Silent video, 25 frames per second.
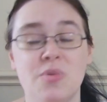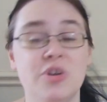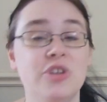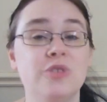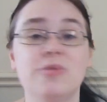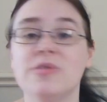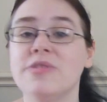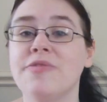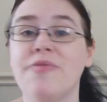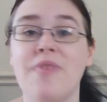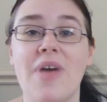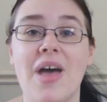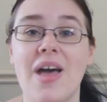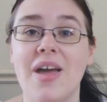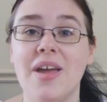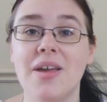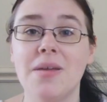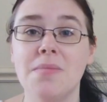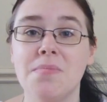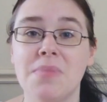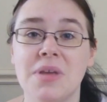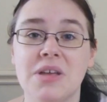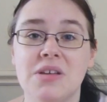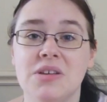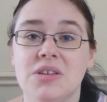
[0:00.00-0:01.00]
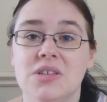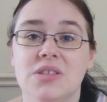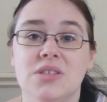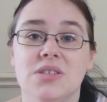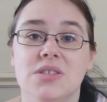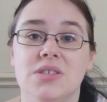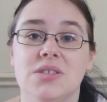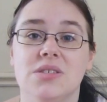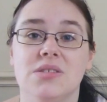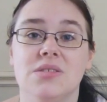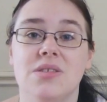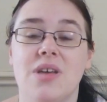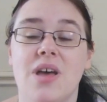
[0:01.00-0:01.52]
which was fine
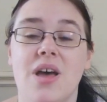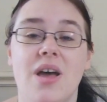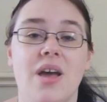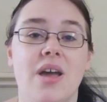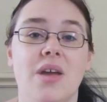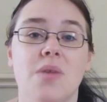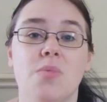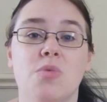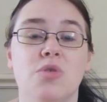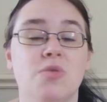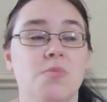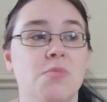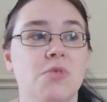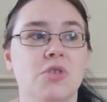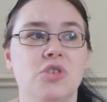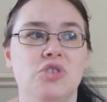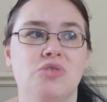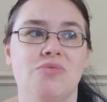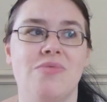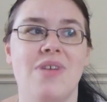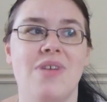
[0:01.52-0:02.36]
because I would much